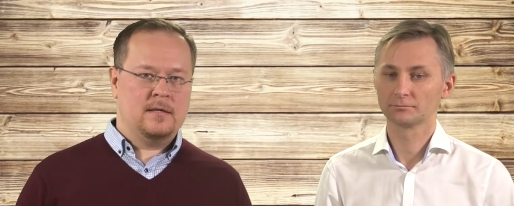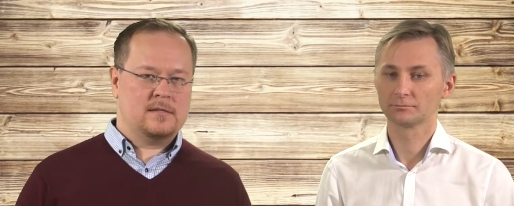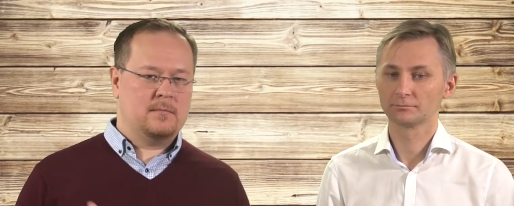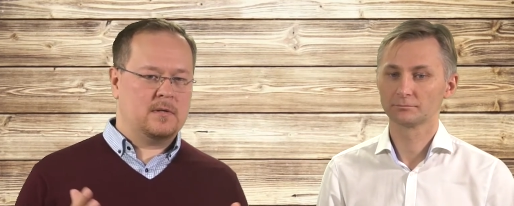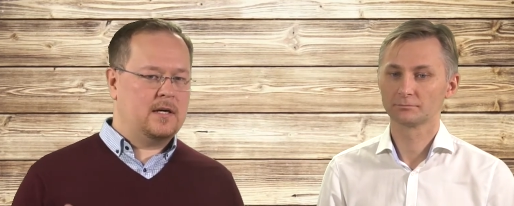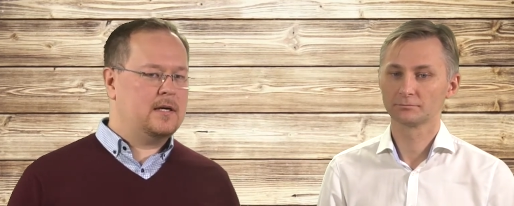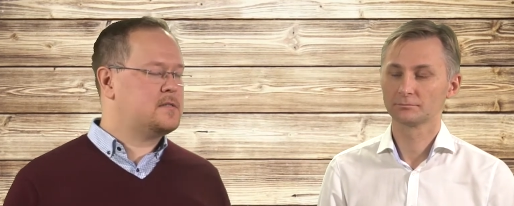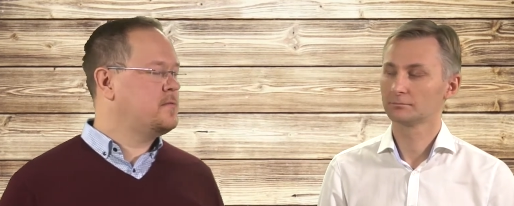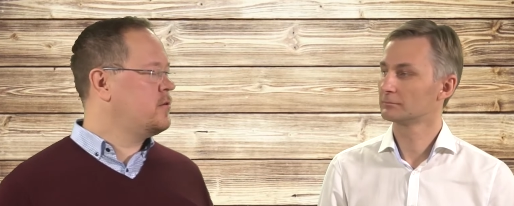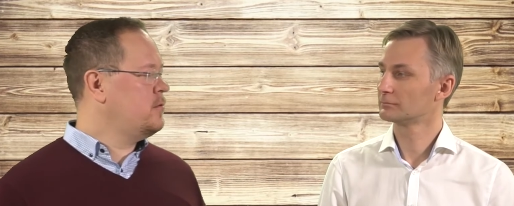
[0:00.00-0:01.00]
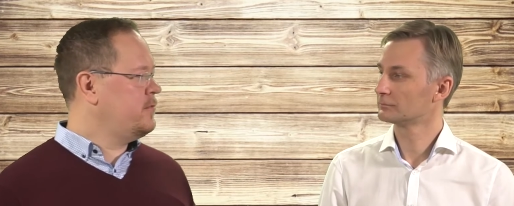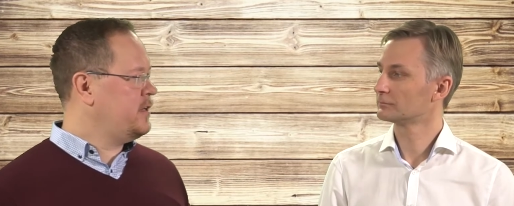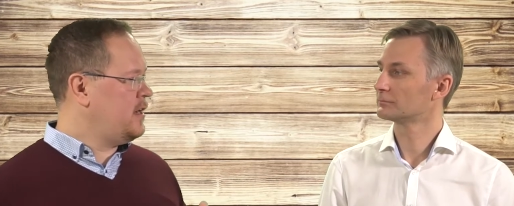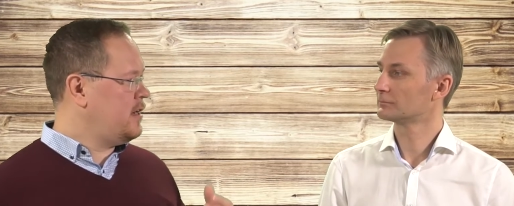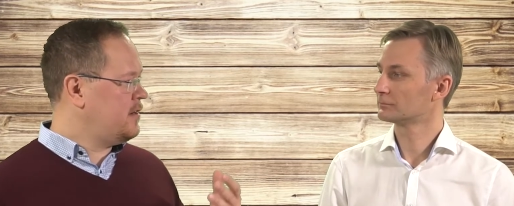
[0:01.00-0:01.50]
Speaker 1: some clients with whom
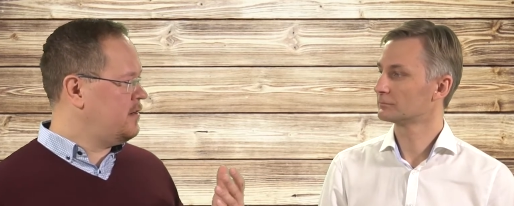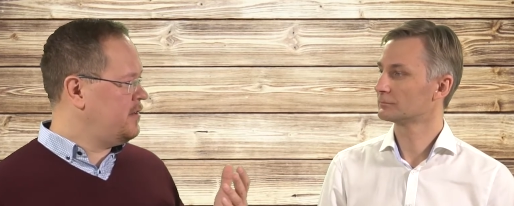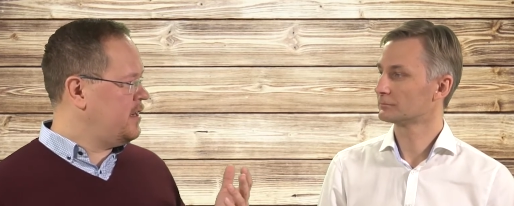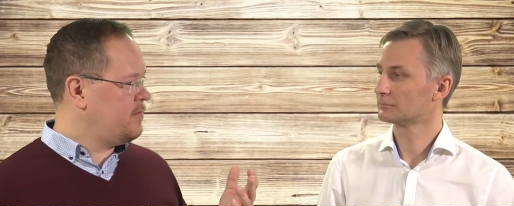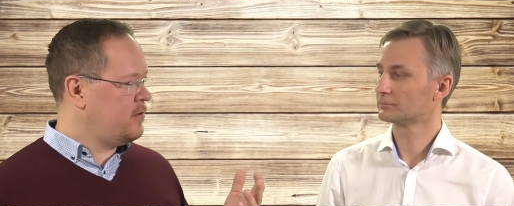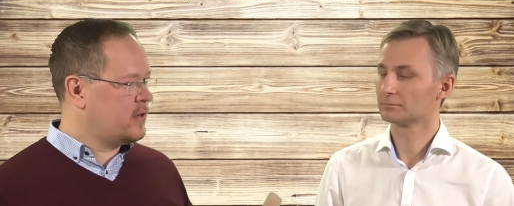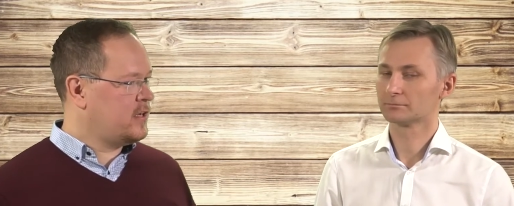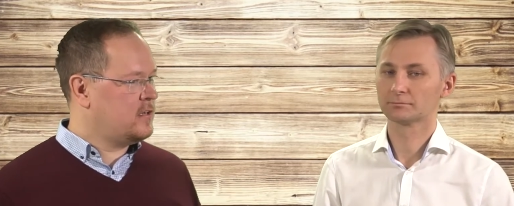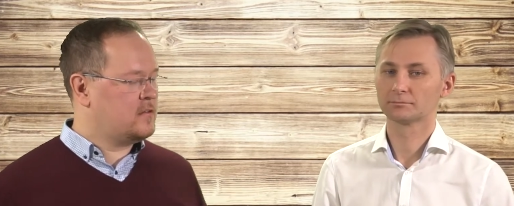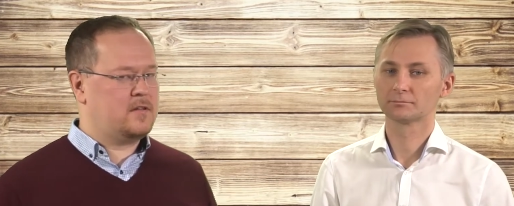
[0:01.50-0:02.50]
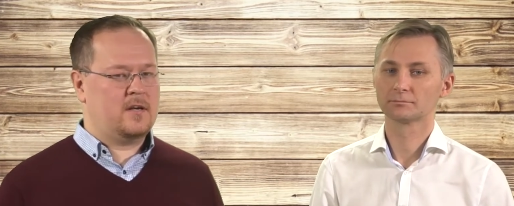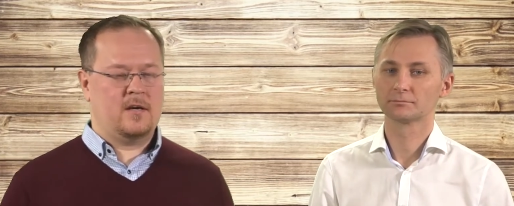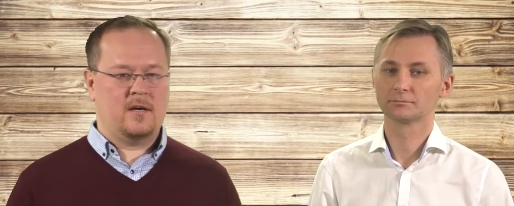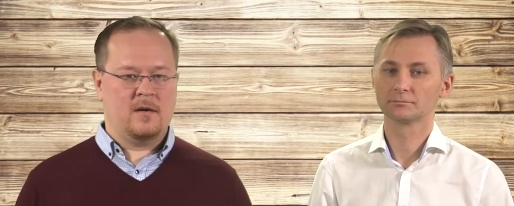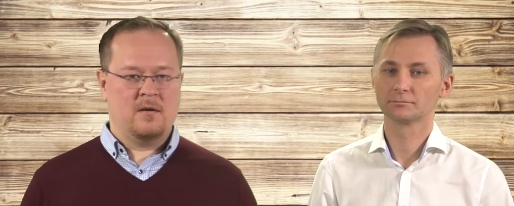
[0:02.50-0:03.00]
we are uh, we are working,
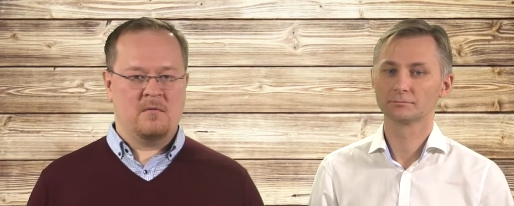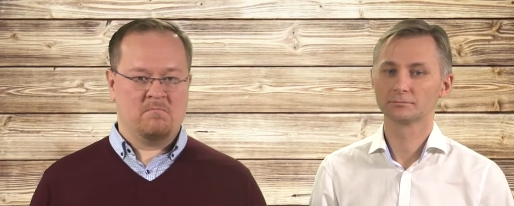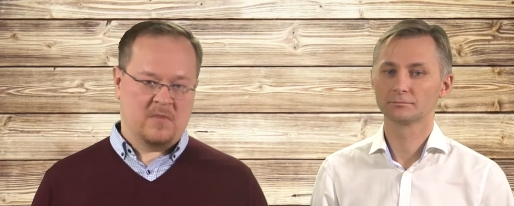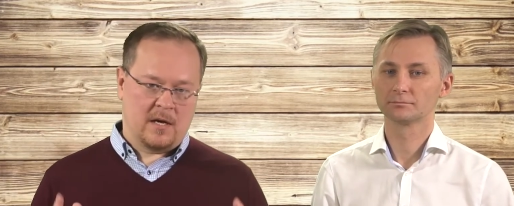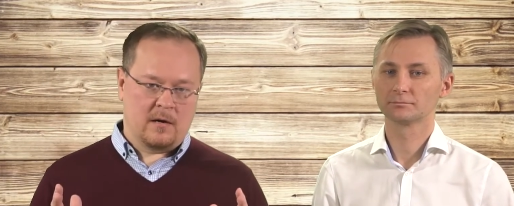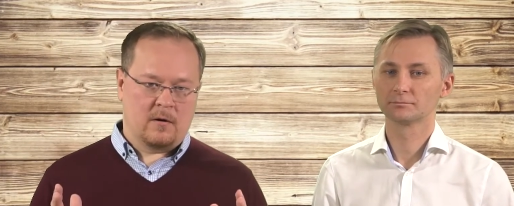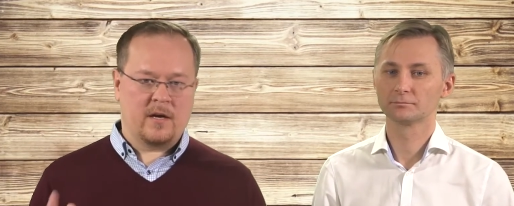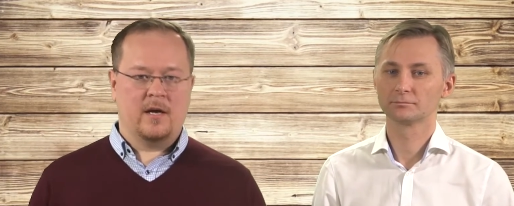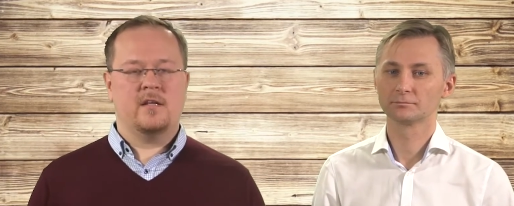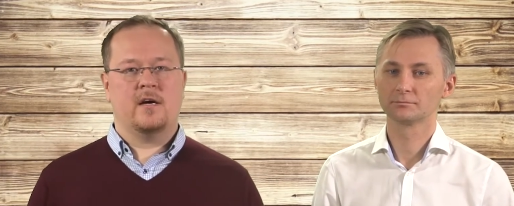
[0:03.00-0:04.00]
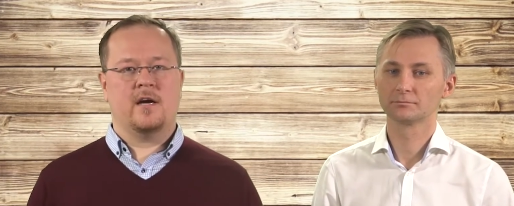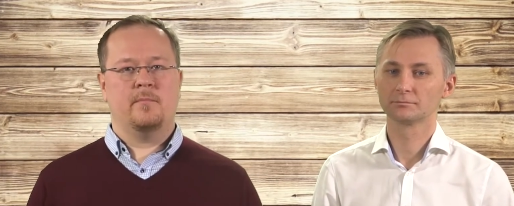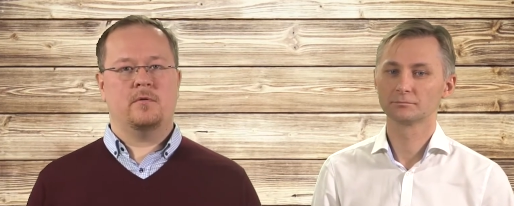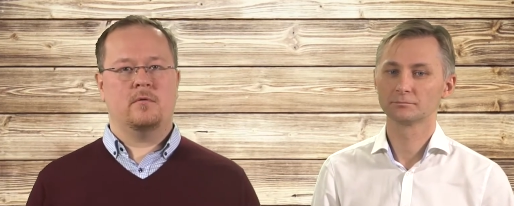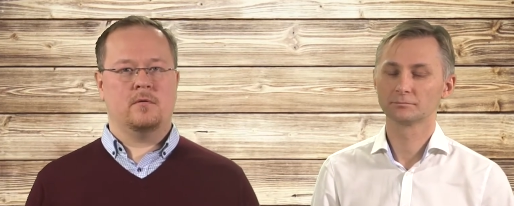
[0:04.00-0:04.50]
they they are okay, they are
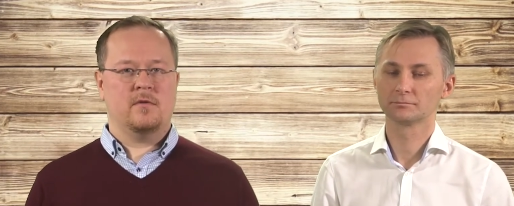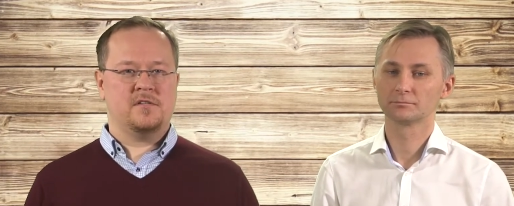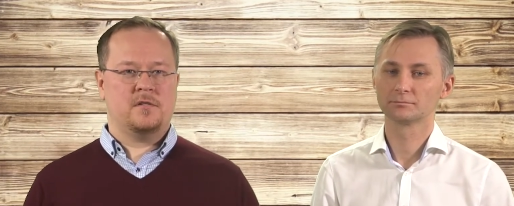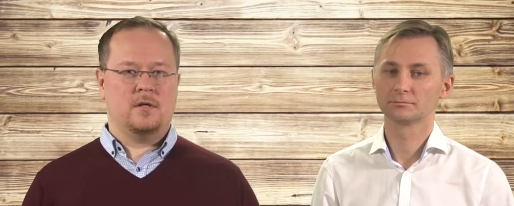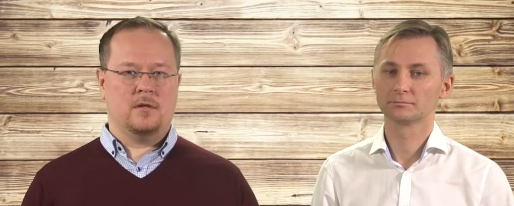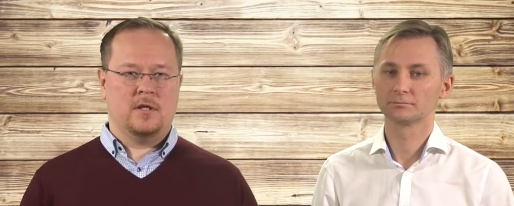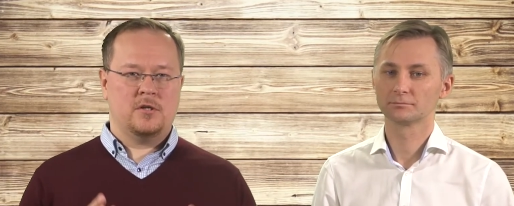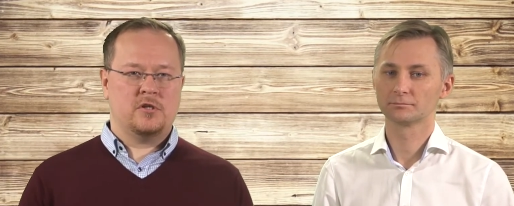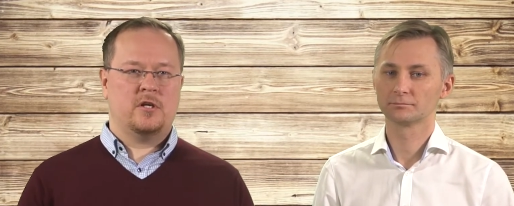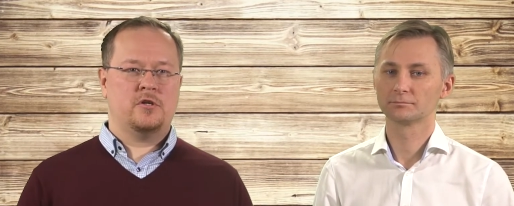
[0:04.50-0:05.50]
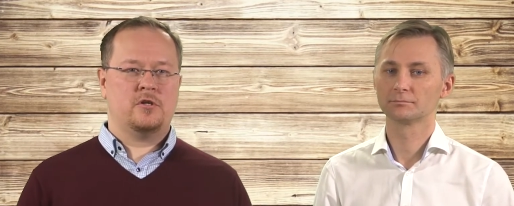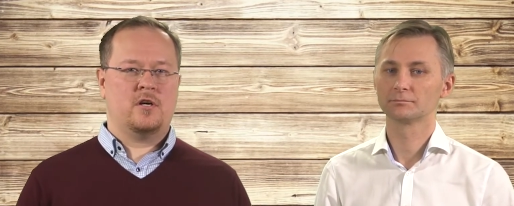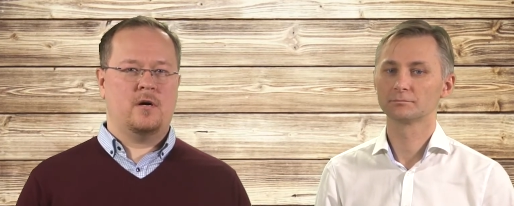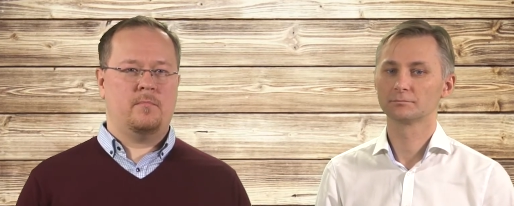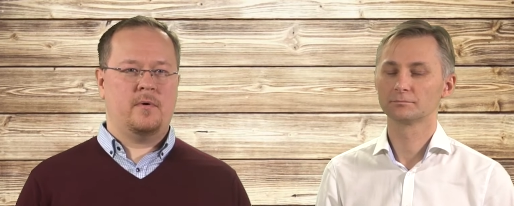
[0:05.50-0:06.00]
happy to invest in lead generation
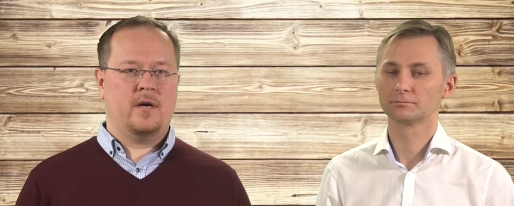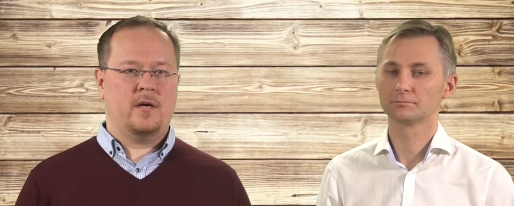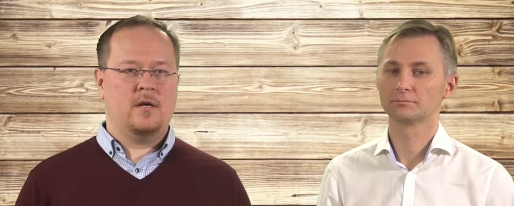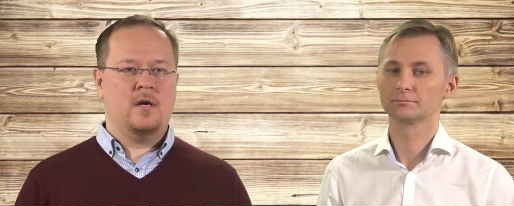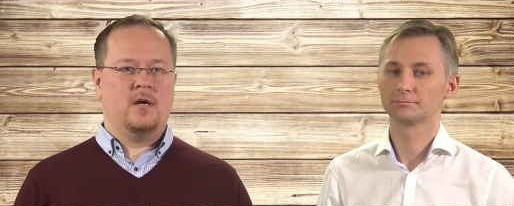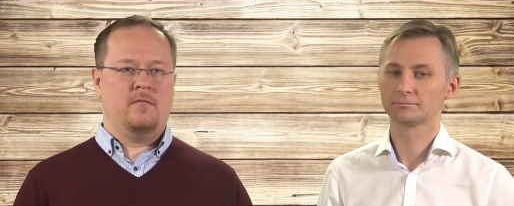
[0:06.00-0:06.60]
campaign.